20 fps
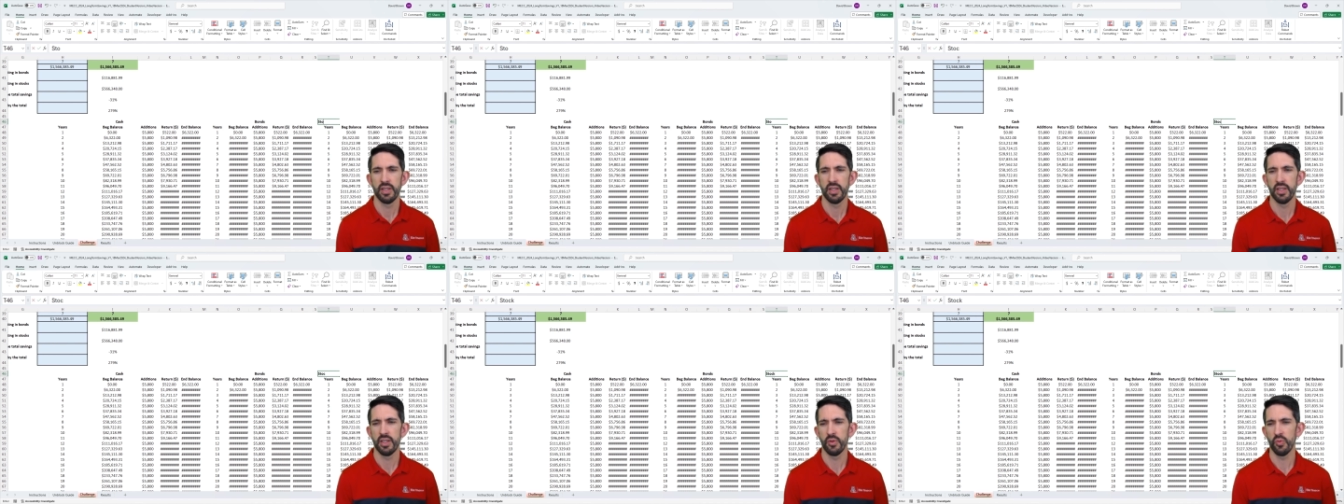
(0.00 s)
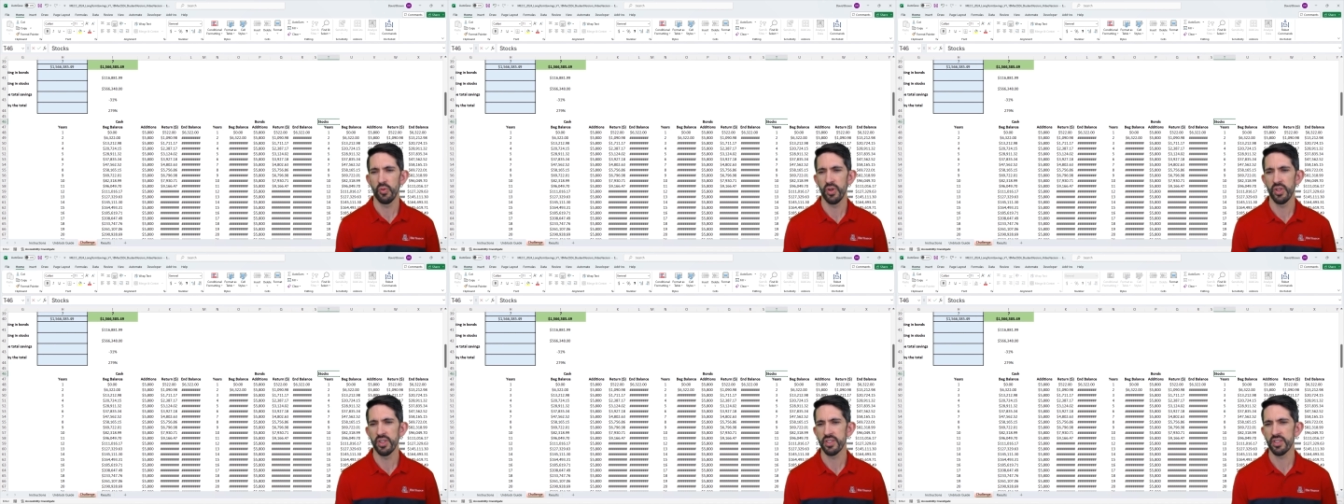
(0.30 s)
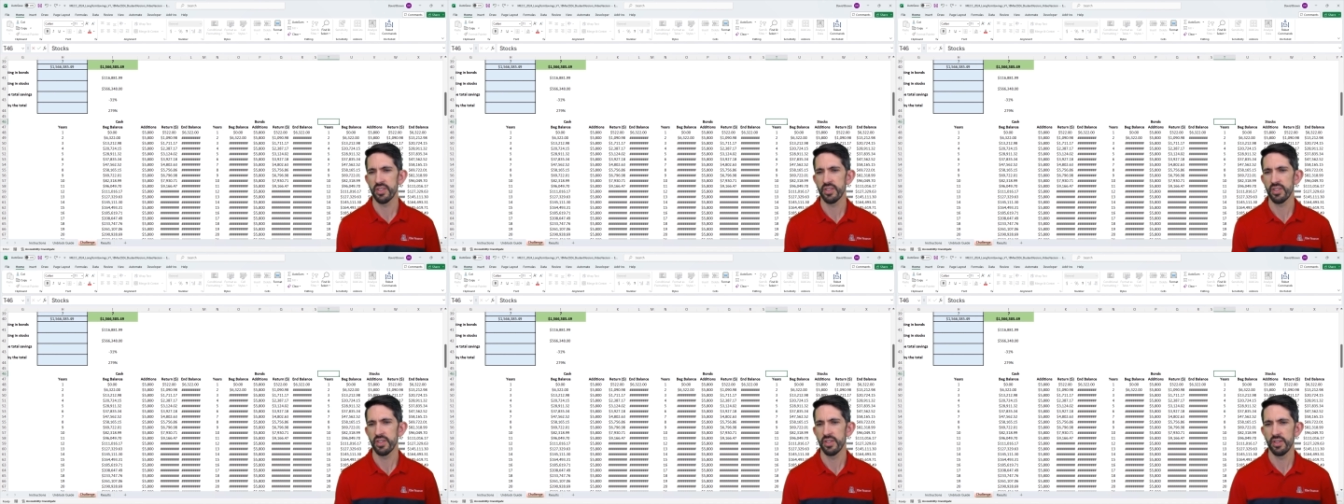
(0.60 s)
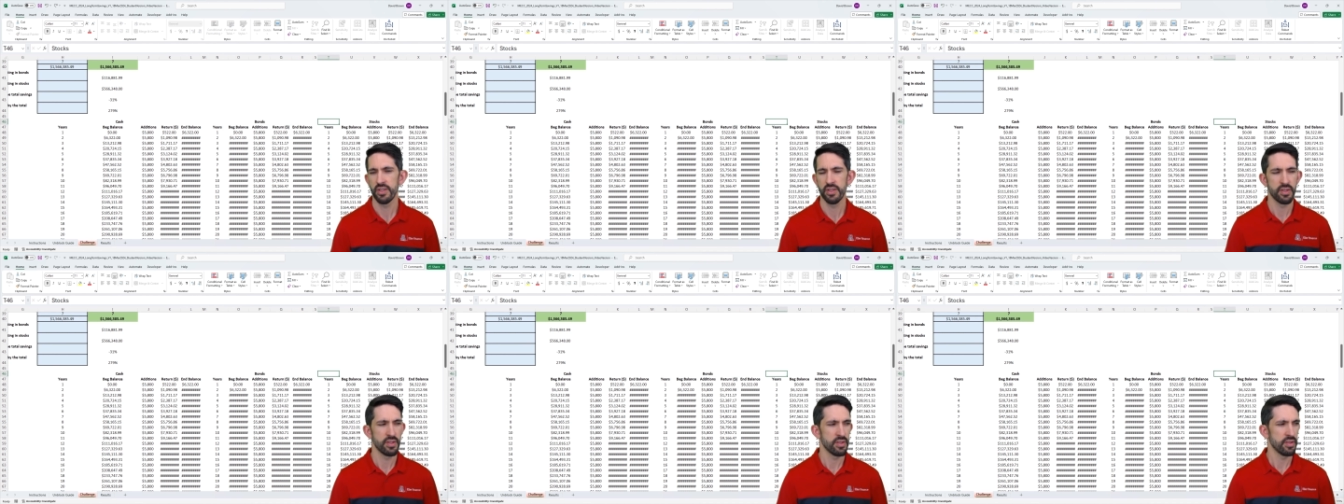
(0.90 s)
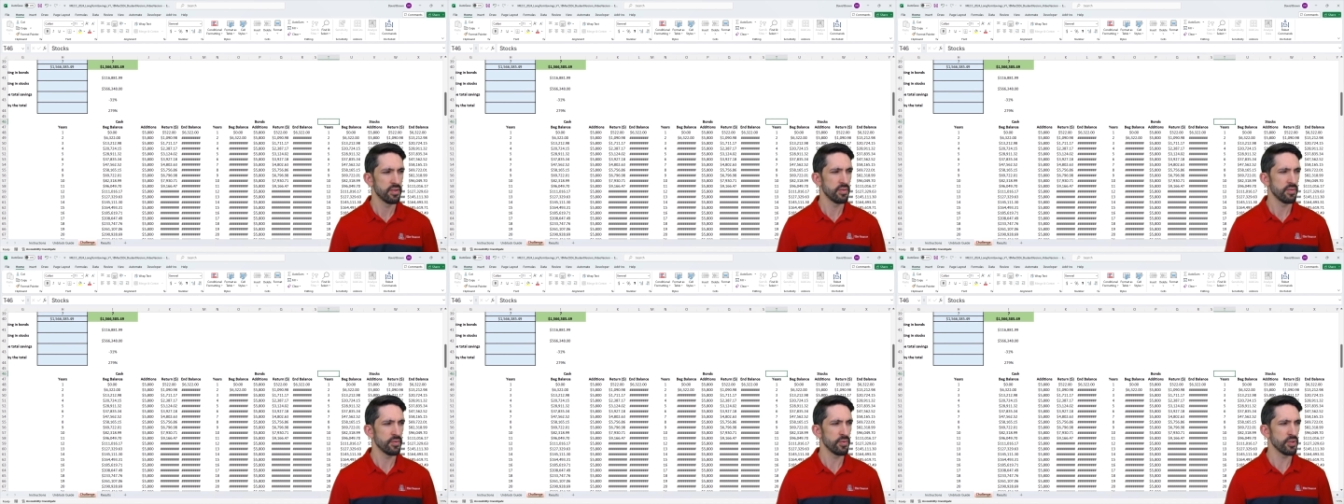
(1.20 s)
and once
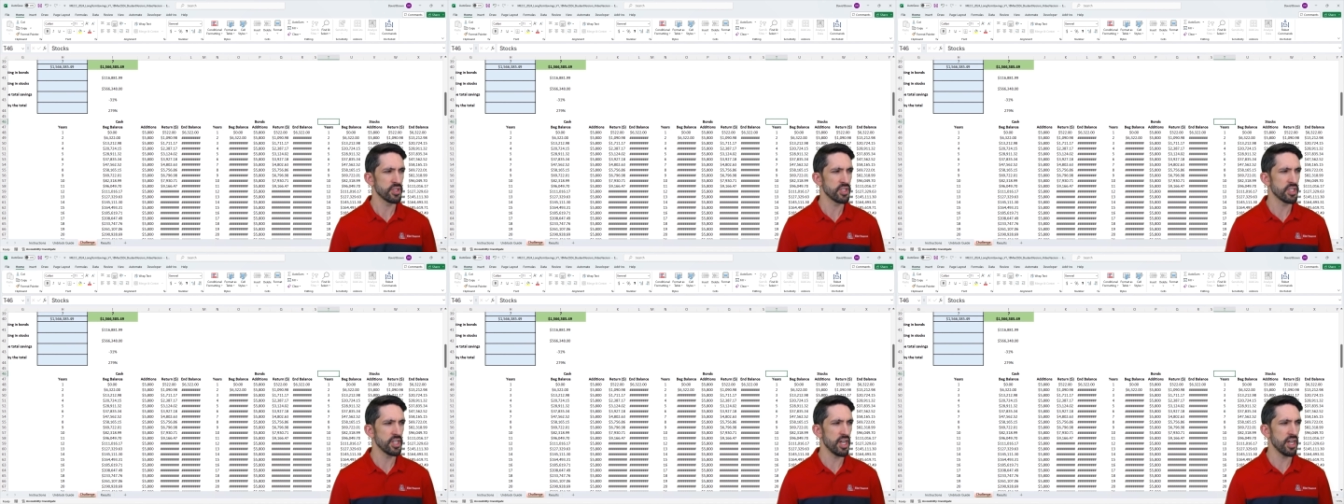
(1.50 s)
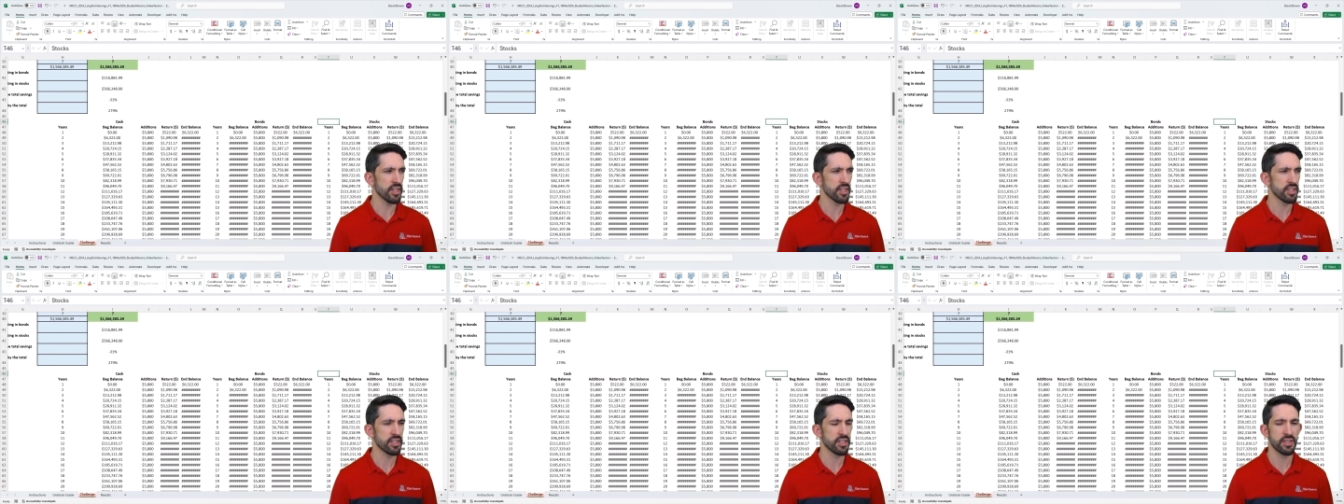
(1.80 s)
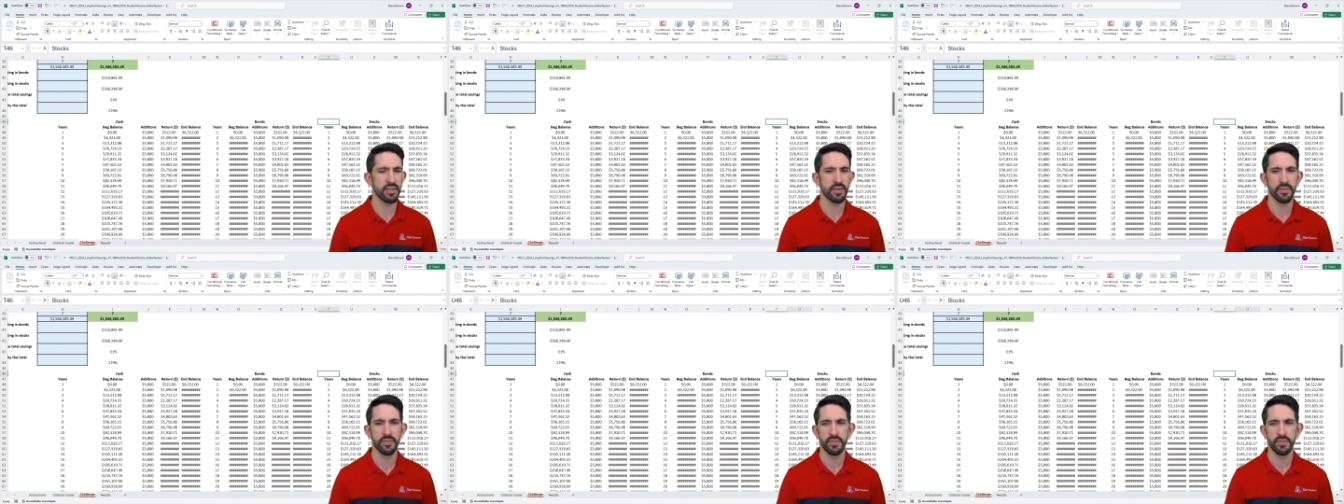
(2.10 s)
for stocks.